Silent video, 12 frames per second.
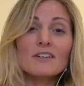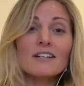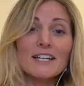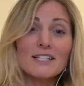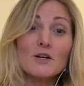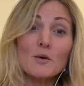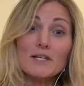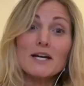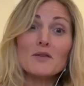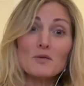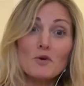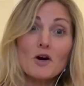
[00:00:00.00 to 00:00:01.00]
it's going
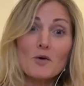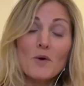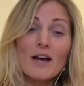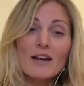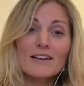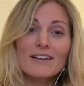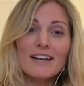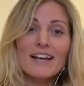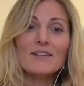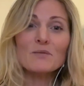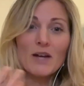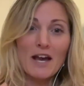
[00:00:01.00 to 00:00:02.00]
down the wrong way
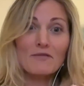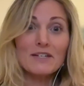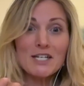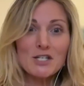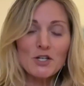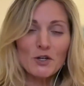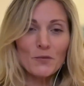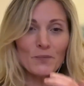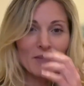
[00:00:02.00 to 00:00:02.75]
and we have an issue.